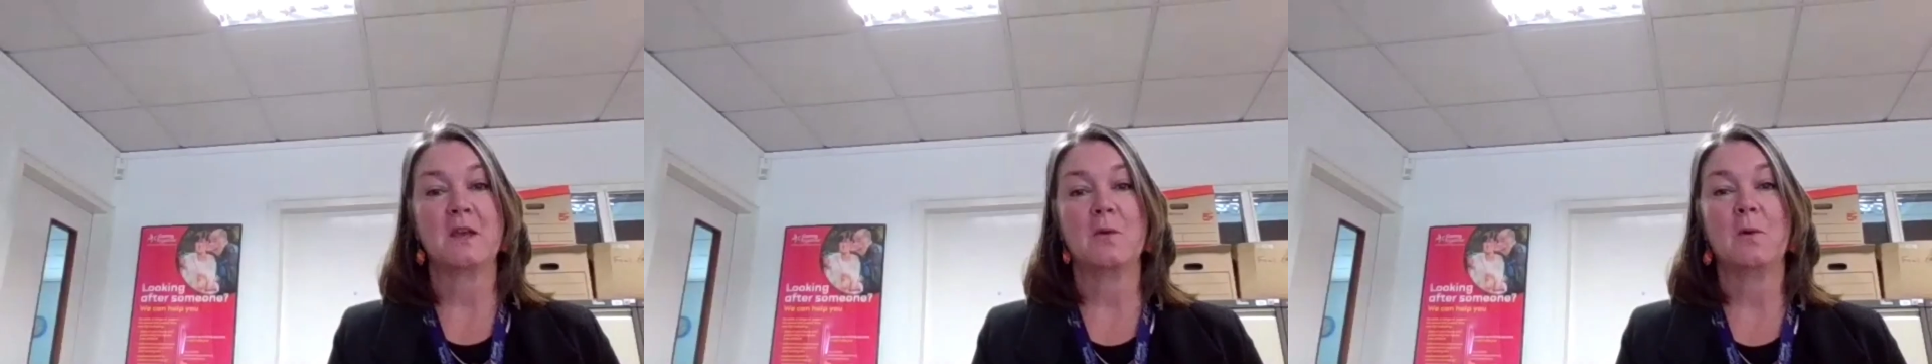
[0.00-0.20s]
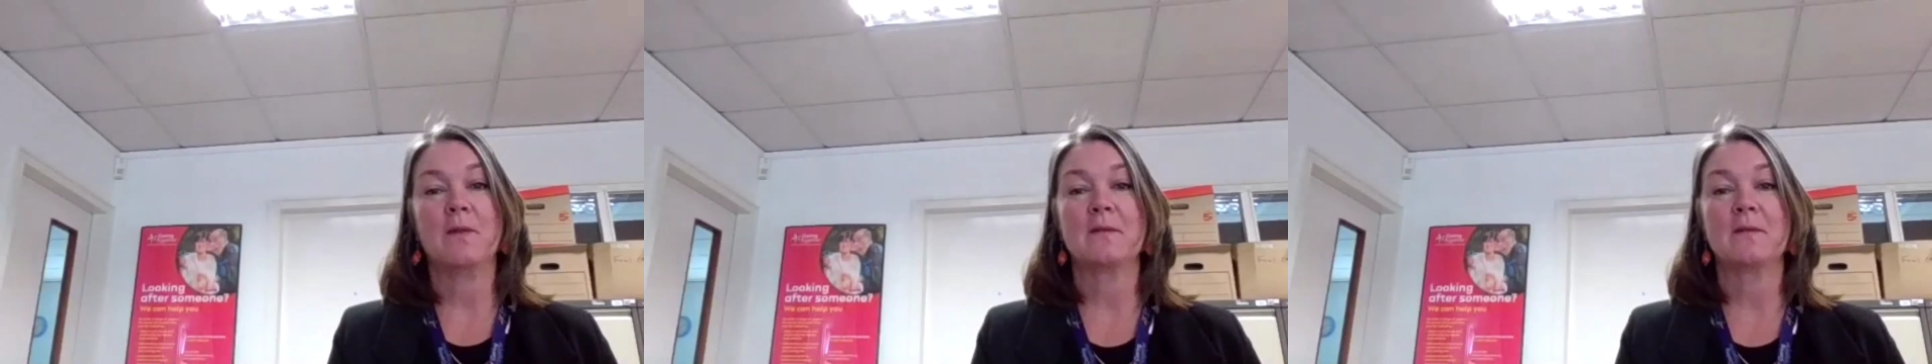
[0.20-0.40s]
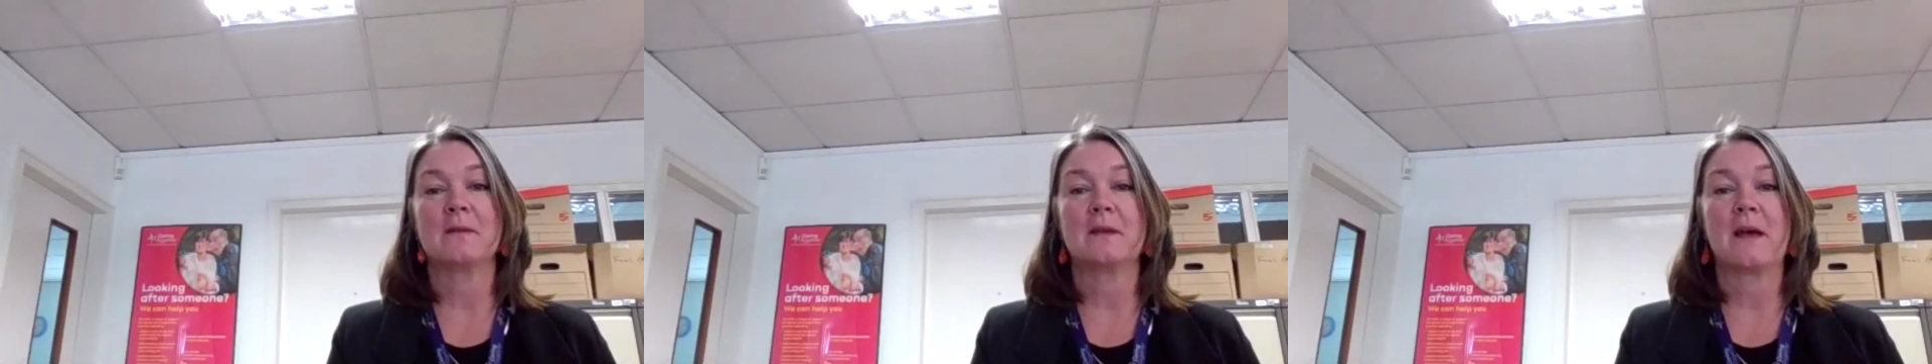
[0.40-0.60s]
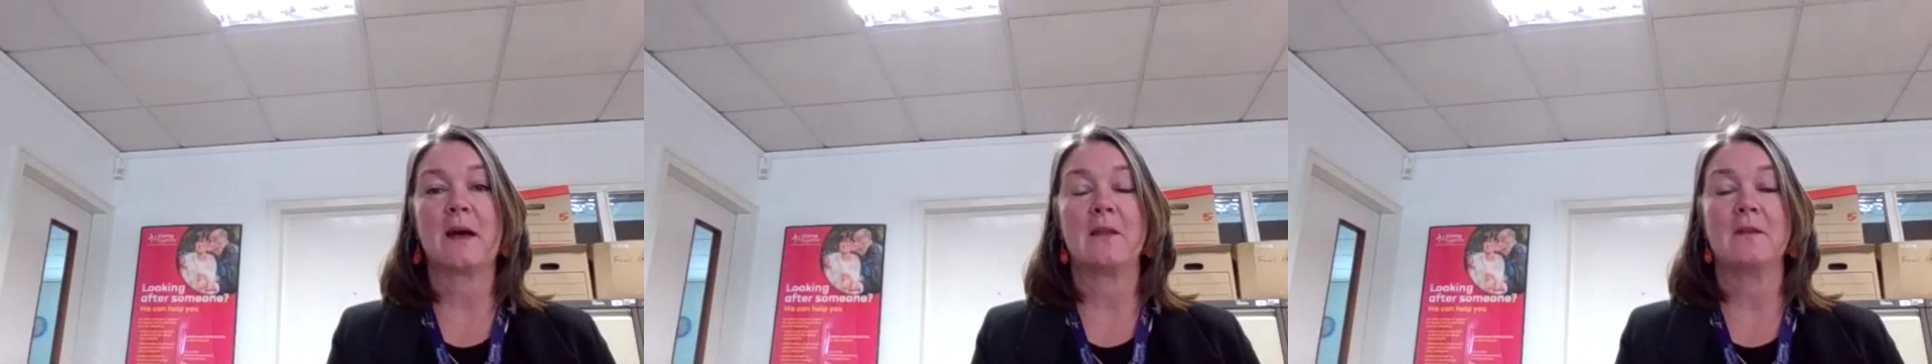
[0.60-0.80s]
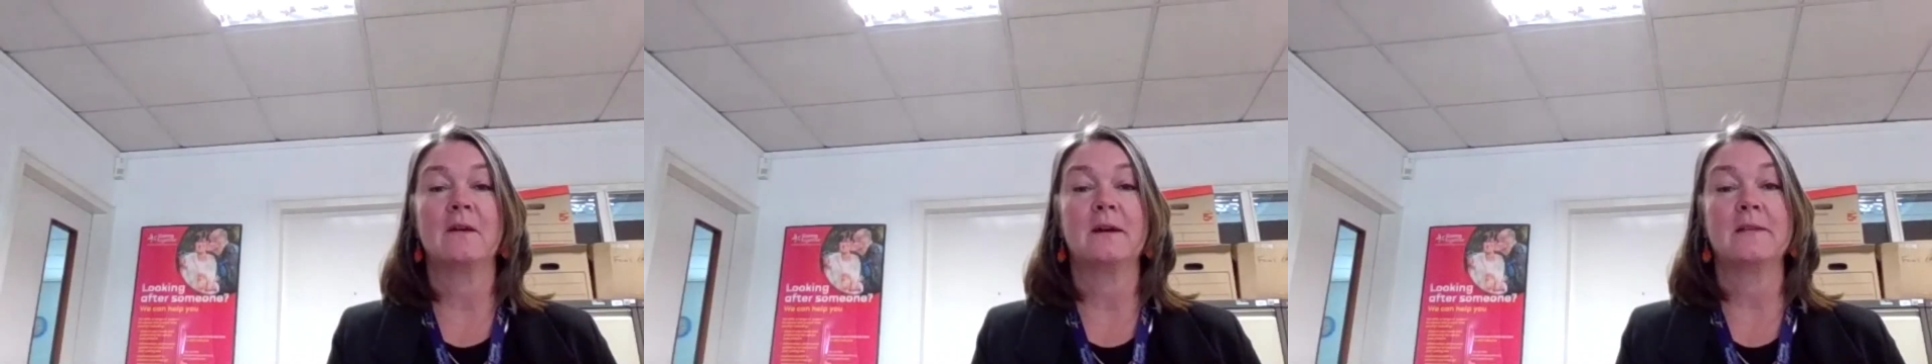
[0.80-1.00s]
you once
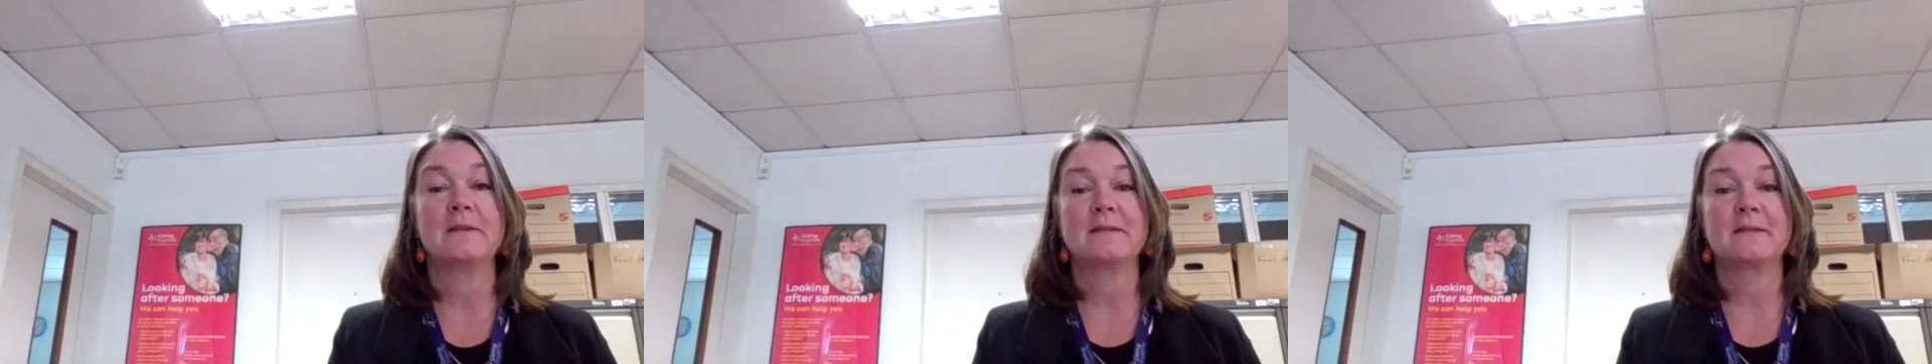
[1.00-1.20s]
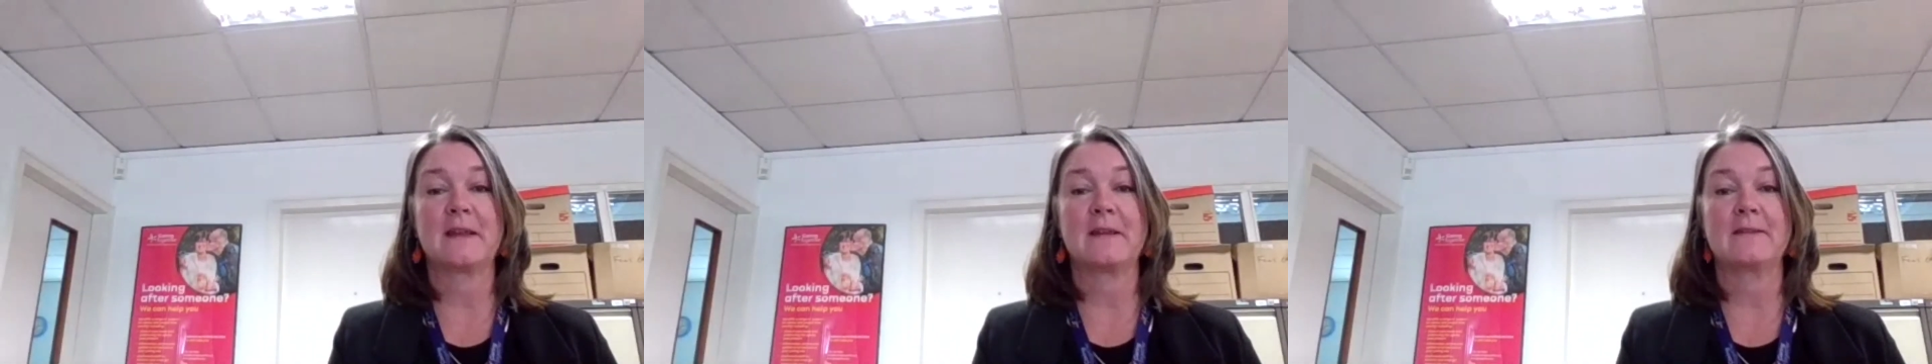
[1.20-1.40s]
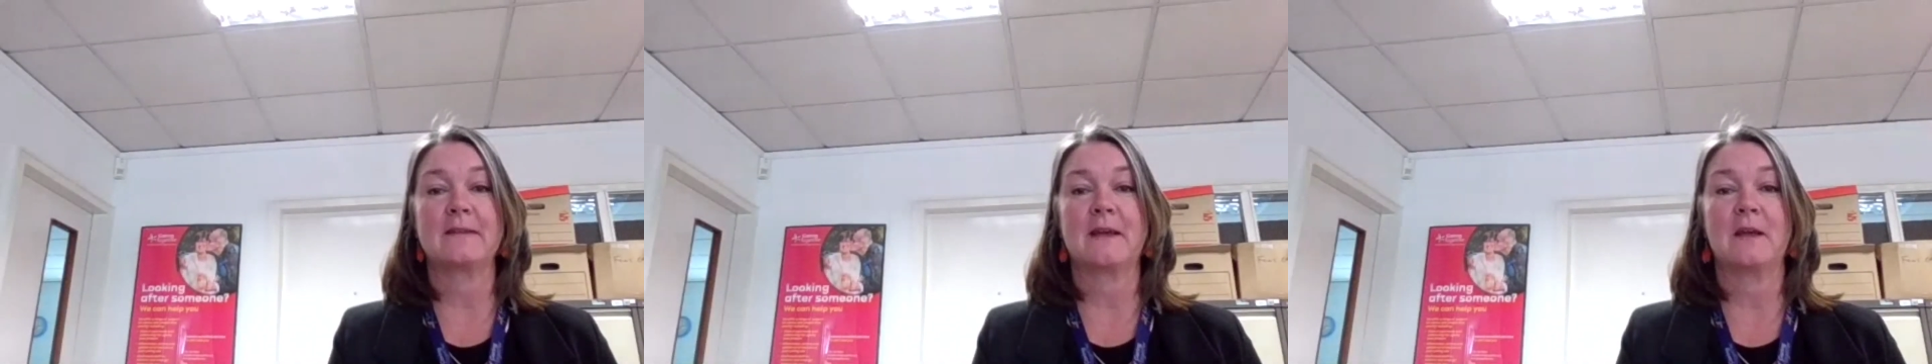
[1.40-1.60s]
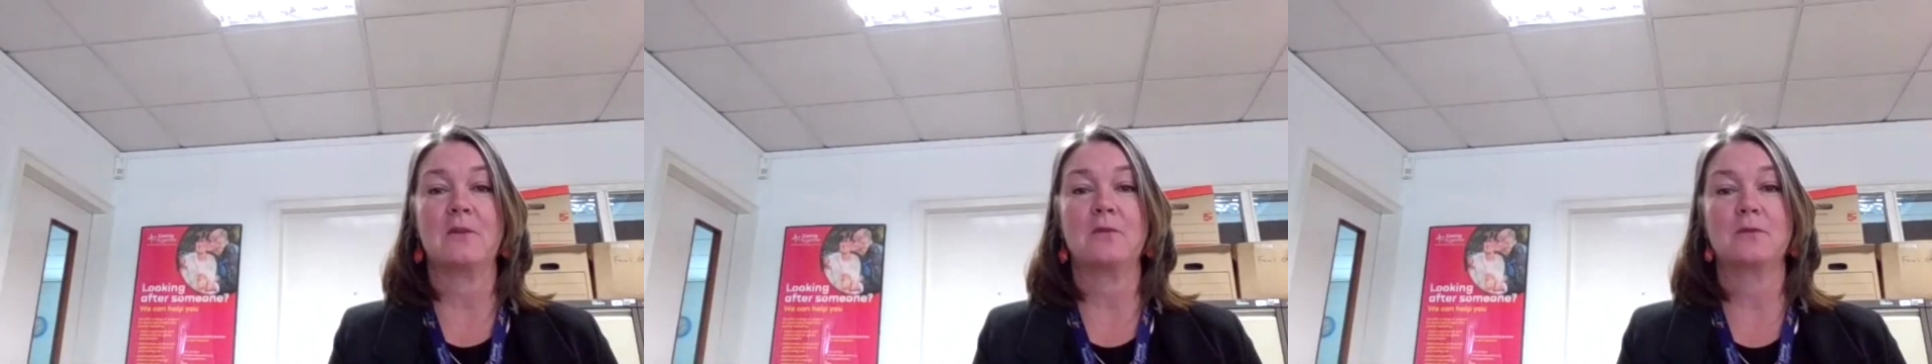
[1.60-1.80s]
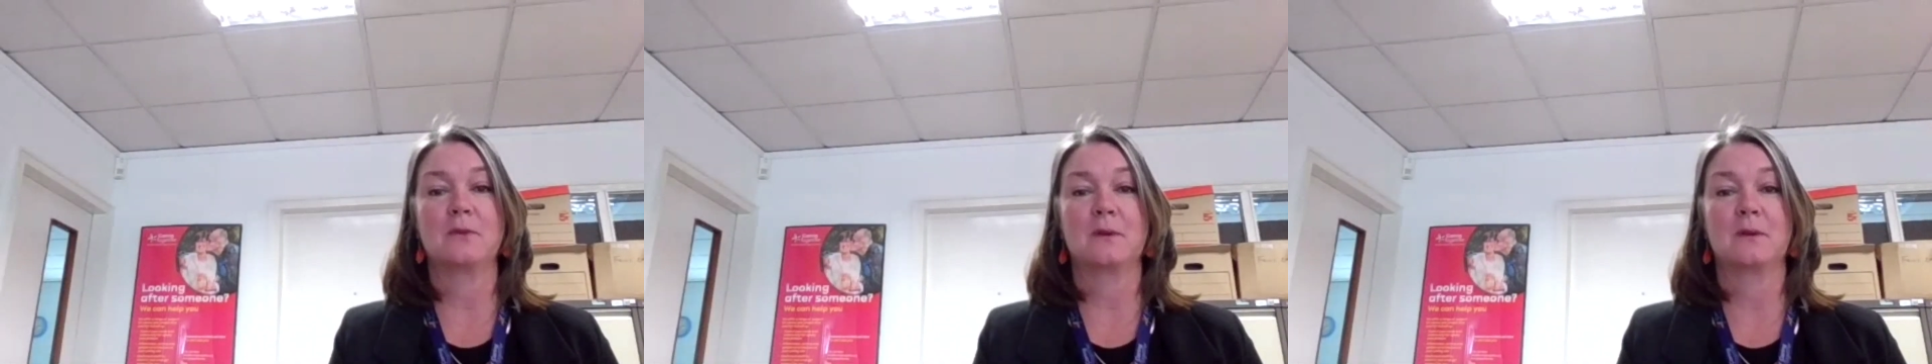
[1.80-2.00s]
again, and stay
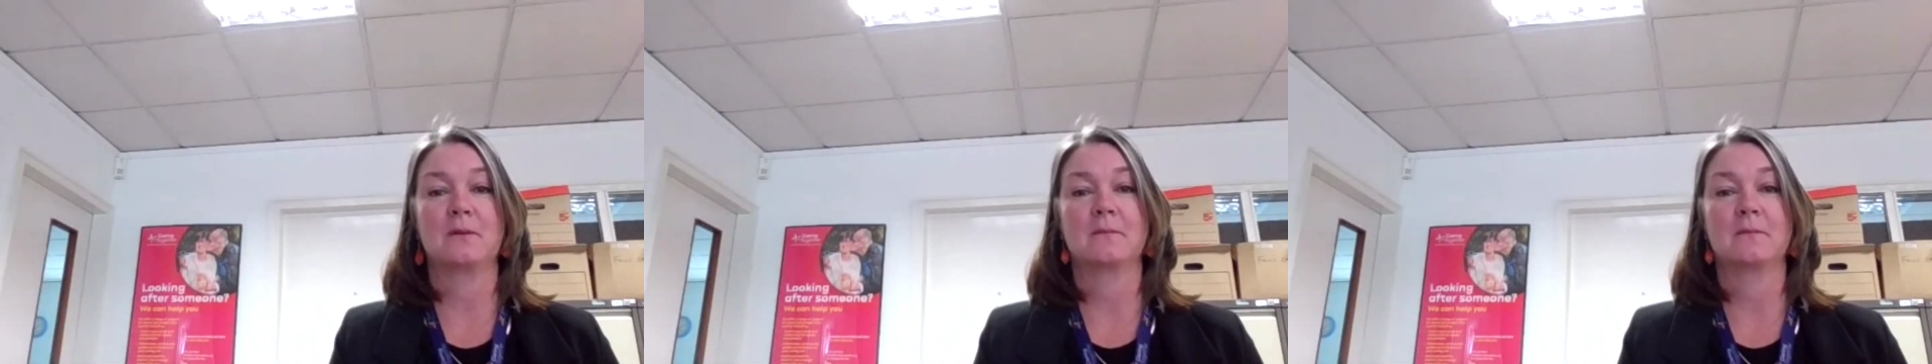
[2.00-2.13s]
safe.